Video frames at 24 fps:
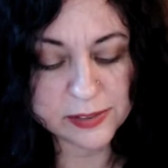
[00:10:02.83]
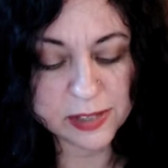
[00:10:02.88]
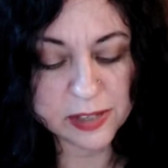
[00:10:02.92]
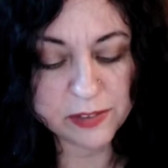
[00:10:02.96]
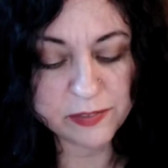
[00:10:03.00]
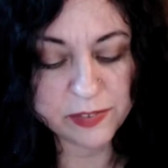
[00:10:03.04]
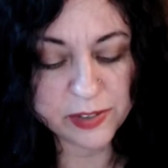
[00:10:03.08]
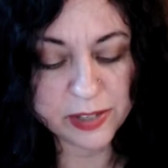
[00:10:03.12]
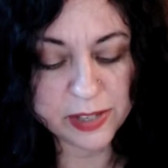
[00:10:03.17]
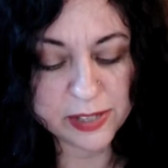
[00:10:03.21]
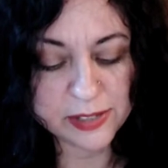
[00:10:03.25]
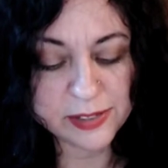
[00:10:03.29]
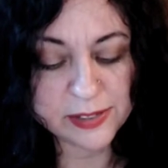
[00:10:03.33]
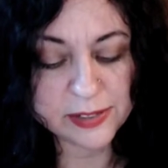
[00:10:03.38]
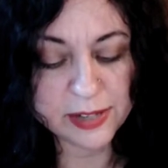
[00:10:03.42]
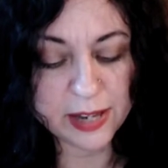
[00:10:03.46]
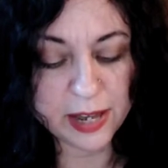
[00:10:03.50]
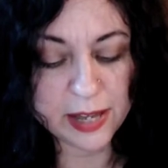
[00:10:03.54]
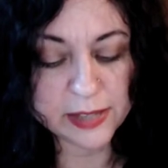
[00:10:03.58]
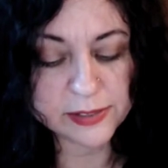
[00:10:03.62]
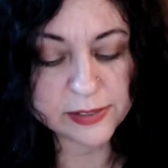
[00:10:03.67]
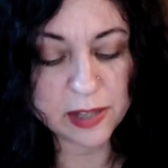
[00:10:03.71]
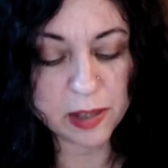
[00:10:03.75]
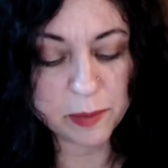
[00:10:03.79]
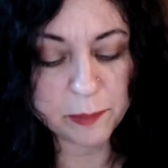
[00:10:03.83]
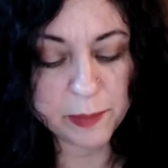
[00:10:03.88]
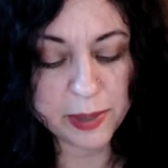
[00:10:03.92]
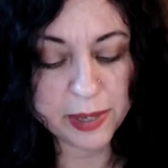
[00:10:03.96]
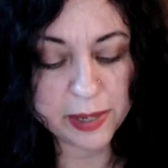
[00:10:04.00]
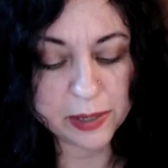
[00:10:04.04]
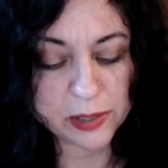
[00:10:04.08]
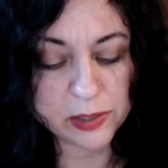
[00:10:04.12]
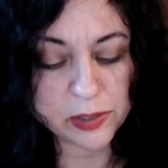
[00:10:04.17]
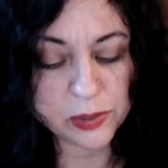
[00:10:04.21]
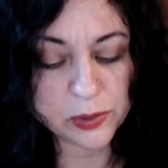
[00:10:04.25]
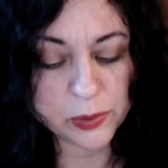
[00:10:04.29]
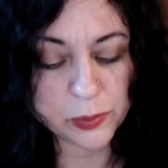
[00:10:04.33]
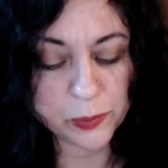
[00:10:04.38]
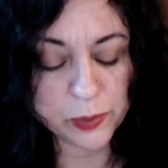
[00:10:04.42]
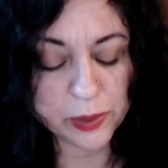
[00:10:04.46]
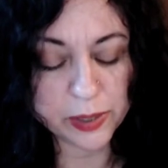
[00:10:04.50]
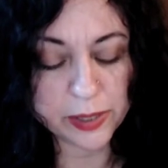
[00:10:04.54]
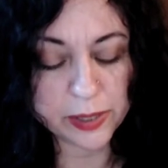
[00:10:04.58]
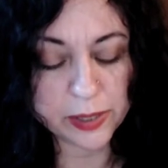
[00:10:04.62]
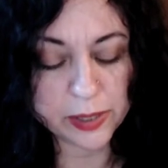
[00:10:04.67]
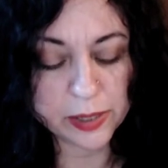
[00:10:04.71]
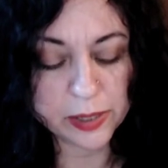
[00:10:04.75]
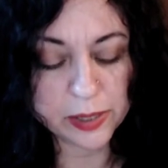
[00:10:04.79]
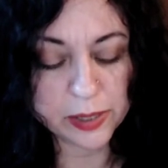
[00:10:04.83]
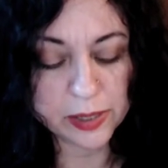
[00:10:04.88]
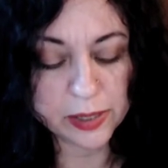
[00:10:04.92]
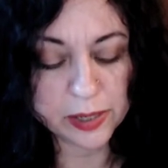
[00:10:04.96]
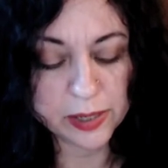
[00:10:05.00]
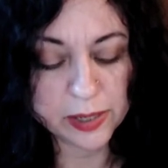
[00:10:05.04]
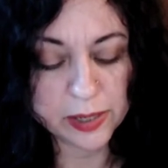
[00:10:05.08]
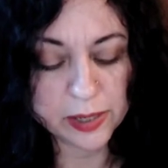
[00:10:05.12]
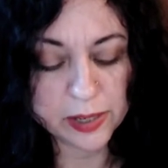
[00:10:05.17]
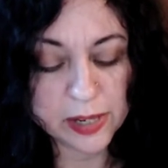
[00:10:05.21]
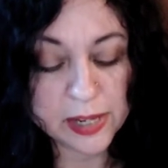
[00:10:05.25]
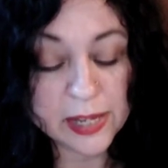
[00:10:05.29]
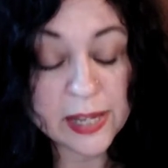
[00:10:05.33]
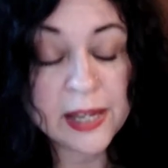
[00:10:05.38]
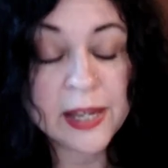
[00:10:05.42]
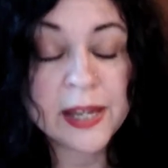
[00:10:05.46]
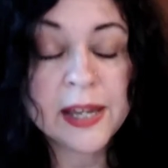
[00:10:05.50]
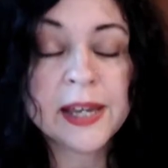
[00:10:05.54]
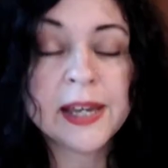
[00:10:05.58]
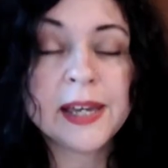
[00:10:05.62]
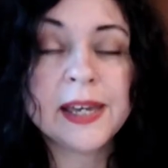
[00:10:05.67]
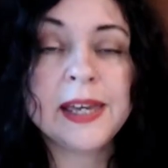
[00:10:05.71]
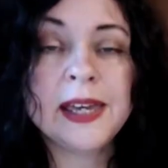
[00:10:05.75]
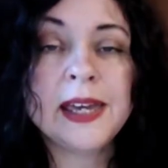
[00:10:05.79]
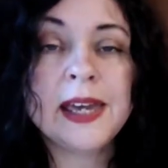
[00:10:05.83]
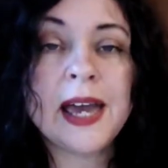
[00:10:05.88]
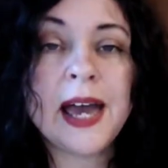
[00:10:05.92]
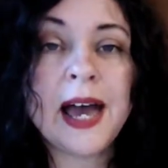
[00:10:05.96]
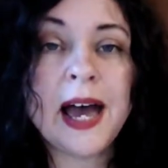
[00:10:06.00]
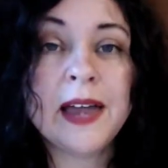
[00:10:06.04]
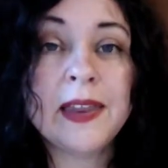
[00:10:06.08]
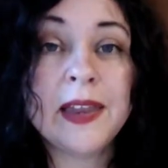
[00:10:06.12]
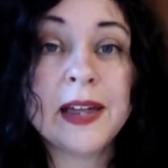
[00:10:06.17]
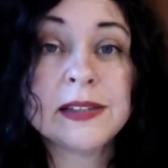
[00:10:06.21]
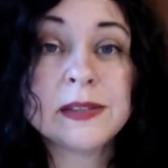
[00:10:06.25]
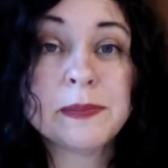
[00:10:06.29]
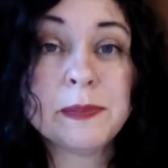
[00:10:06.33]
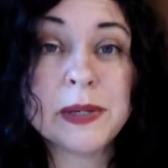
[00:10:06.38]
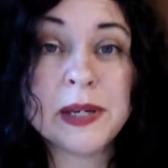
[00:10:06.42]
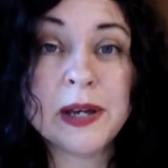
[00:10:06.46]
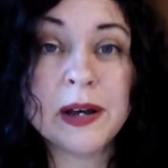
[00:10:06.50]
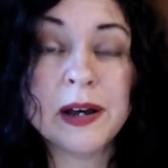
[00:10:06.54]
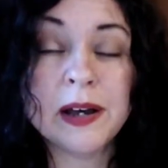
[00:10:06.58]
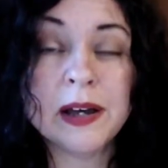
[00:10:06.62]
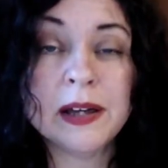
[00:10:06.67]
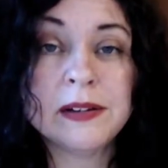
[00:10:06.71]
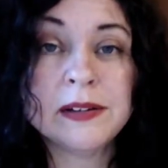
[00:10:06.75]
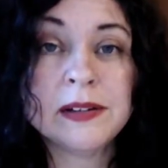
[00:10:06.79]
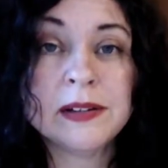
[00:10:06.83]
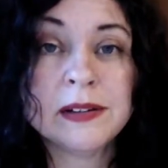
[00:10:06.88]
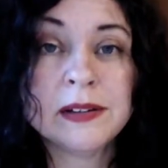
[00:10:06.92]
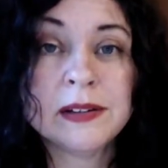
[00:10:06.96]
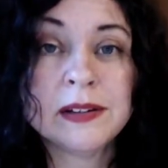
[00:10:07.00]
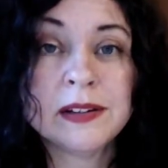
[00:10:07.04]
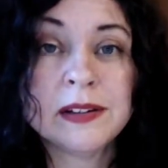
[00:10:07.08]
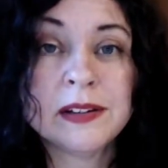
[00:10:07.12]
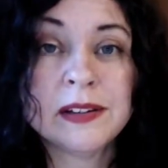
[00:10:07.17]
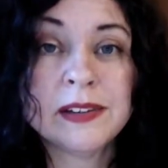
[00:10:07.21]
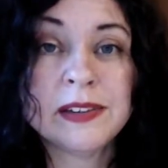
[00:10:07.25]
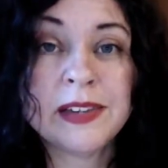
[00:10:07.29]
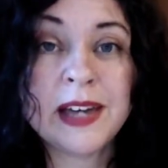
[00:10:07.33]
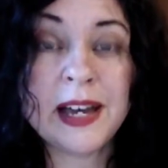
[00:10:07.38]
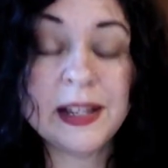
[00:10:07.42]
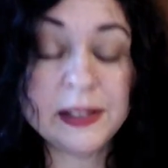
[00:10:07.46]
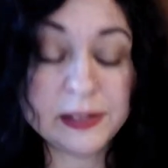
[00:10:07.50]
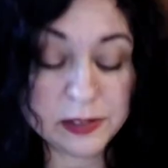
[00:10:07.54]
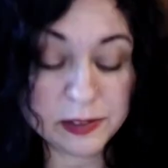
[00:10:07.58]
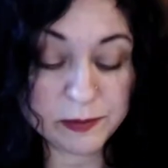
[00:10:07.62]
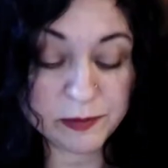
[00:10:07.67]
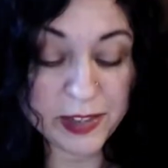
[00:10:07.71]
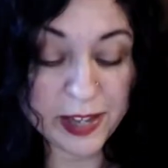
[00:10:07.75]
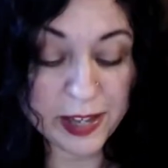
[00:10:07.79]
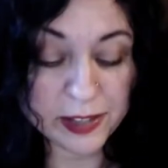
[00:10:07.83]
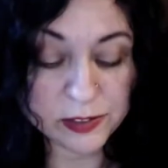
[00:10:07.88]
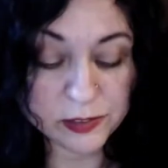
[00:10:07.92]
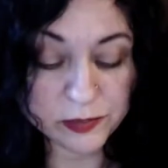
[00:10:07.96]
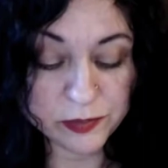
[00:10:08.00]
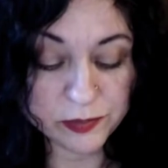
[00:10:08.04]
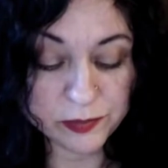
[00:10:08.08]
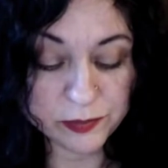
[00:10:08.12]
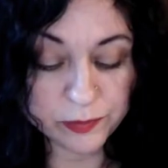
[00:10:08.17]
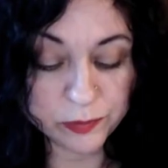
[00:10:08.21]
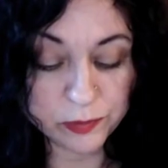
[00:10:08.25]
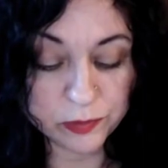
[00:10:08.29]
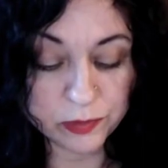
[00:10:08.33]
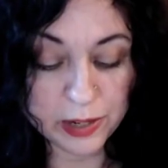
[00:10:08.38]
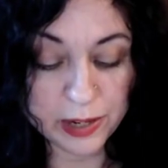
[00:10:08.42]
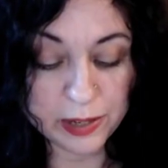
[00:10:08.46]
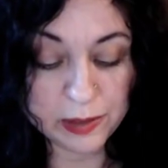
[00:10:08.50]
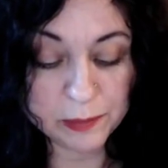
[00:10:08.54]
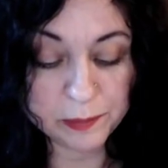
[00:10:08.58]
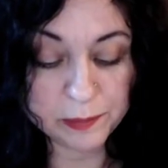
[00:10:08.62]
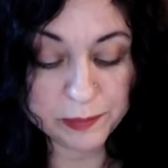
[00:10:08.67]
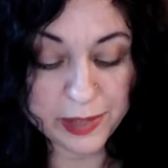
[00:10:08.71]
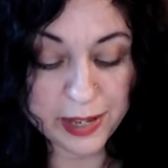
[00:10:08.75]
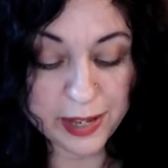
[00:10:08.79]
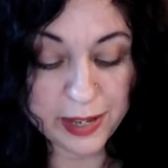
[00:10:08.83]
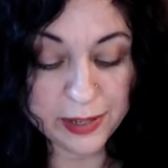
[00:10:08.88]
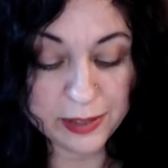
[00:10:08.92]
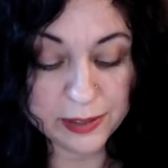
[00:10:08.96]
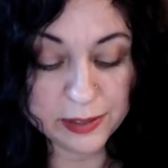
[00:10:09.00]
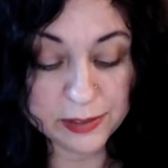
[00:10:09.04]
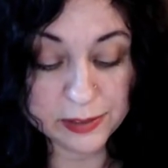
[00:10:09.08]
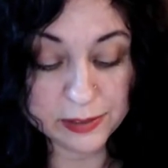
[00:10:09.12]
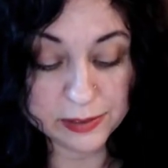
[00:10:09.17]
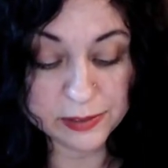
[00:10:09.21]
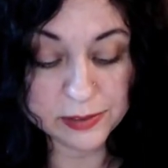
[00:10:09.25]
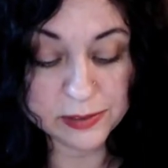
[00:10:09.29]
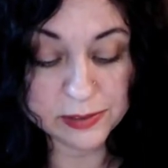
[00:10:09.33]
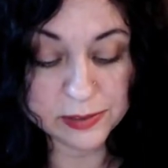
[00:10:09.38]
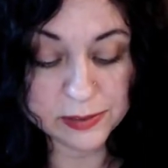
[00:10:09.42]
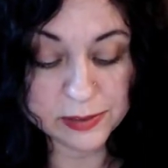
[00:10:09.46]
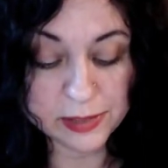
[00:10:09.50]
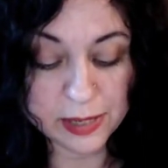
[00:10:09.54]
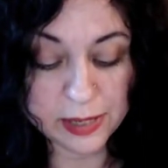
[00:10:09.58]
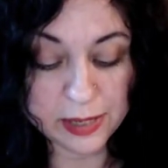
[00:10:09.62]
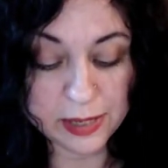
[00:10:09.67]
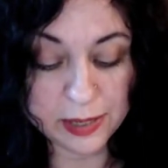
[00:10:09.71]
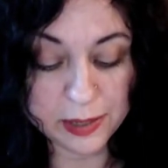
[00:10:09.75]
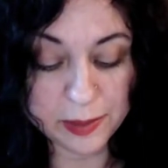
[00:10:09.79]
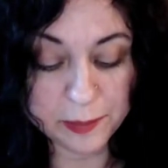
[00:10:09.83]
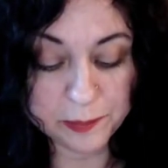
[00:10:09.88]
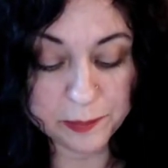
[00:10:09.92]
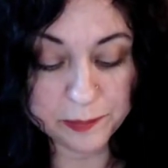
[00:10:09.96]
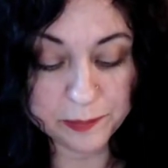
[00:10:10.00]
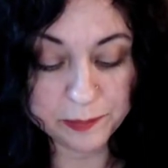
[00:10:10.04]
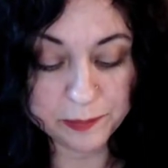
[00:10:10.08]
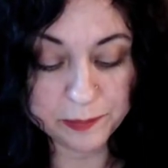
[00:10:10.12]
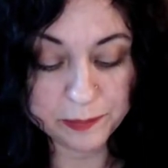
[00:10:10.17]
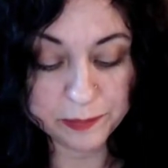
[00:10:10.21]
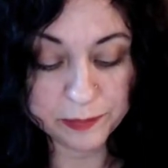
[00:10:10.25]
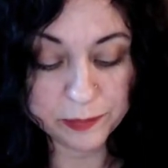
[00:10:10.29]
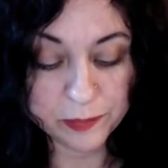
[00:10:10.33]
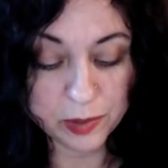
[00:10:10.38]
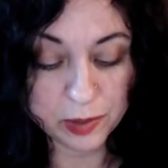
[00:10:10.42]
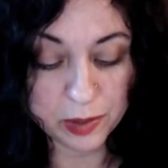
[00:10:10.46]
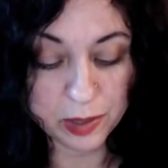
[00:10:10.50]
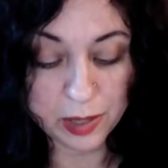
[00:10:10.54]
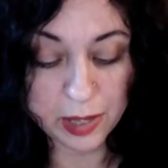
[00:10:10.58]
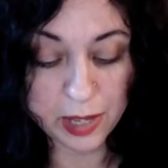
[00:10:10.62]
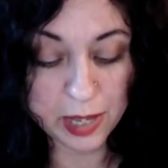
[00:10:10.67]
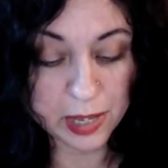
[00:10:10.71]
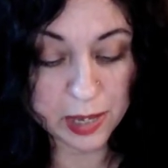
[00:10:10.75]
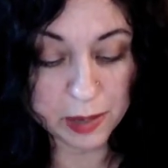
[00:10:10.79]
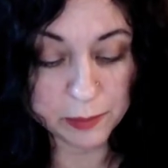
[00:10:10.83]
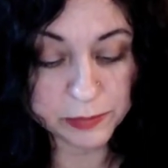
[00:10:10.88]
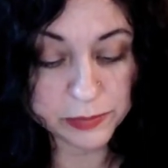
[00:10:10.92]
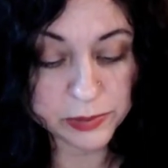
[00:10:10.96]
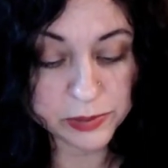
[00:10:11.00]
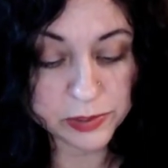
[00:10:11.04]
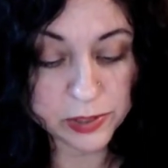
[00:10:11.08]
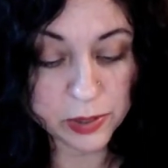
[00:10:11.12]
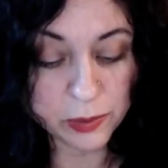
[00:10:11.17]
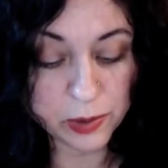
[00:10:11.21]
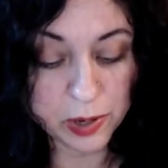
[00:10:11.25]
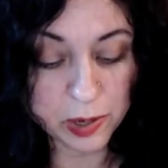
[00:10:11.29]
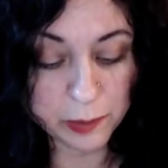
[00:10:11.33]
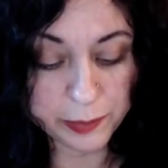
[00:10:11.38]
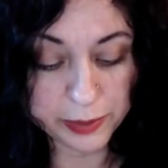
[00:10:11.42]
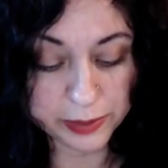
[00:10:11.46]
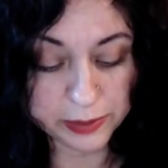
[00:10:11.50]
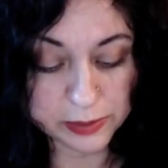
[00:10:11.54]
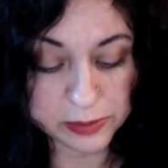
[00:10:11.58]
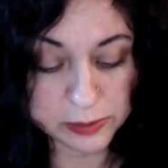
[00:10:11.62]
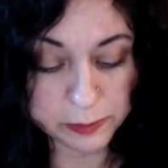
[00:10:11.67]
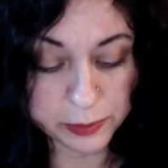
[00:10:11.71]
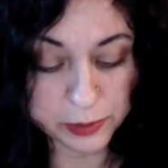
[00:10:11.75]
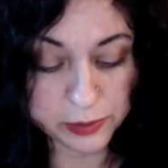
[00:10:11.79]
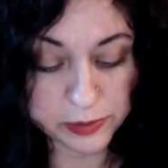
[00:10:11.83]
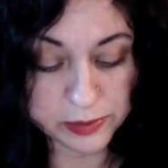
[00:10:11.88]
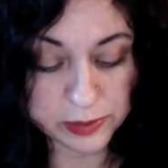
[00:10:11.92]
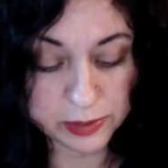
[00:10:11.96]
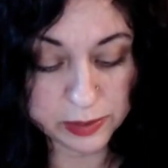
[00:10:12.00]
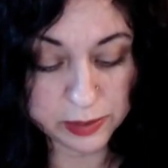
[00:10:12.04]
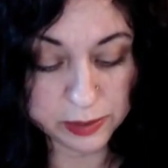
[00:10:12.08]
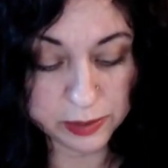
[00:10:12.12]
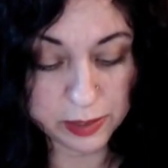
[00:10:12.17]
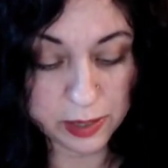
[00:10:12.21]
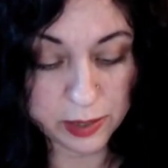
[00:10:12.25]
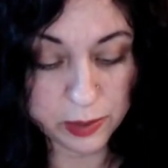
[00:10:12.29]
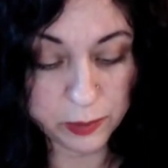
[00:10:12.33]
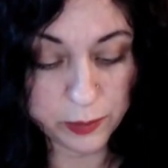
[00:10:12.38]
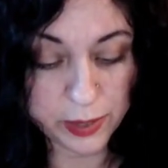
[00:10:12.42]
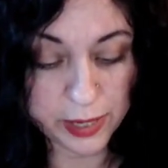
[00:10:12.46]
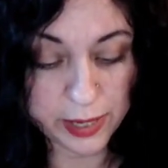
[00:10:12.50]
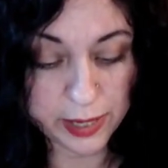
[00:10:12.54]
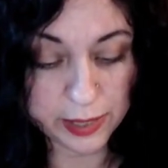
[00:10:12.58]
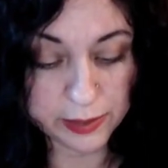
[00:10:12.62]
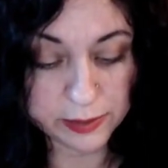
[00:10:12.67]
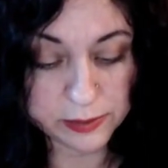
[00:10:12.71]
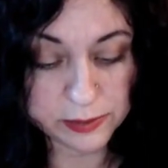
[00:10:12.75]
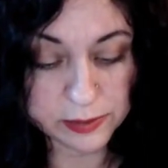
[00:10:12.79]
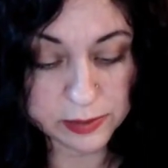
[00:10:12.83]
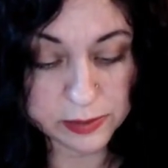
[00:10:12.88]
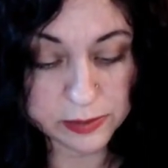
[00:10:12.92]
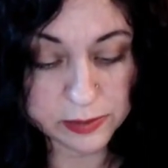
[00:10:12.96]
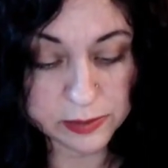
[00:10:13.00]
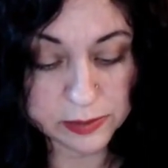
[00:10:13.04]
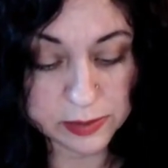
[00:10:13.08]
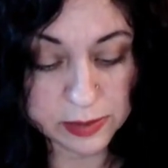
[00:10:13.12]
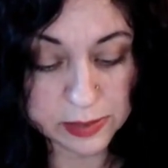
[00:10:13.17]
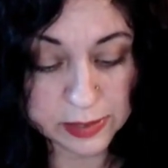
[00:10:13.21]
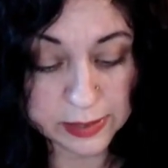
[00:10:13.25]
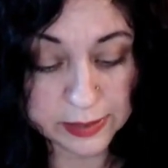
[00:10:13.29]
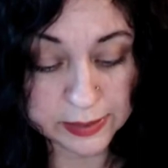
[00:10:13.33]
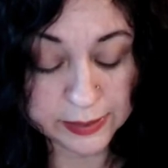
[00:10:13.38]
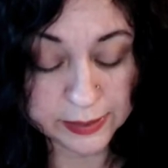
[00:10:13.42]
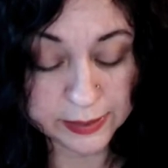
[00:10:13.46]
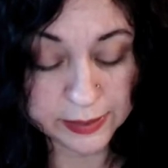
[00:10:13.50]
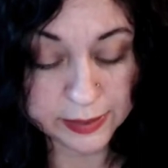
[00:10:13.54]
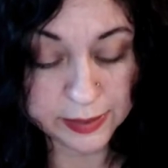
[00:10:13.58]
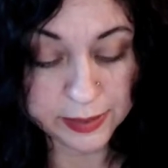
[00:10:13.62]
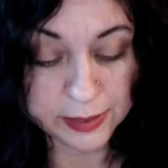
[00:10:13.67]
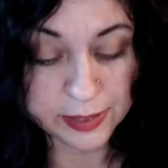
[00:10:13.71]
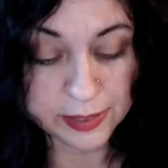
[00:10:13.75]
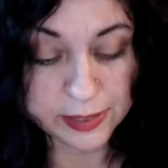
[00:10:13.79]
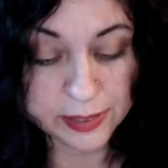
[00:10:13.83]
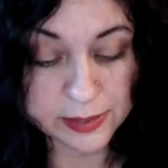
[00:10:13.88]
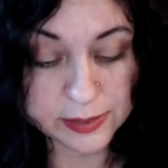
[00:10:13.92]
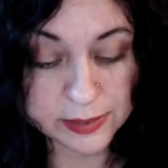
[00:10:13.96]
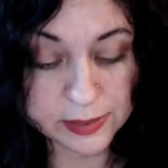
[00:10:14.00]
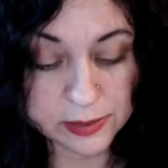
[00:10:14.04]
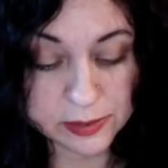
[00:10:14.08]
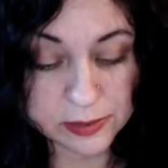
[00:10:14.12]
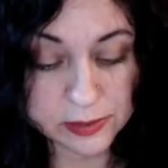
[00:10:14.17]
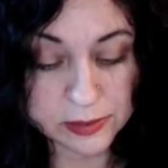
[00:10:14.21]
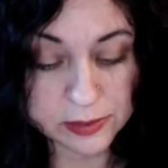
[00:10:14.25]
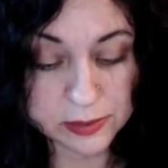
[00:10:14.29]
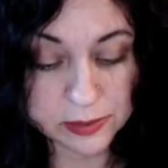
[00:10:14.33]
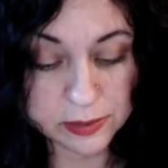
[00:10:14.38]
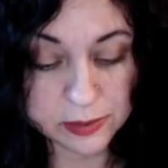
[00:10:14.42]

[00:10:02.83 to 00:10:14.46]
if it dies, I'll make a new one. Yeah, that's beyond. That's, that's realm. That is, um, I am so hoping this person got away, since this is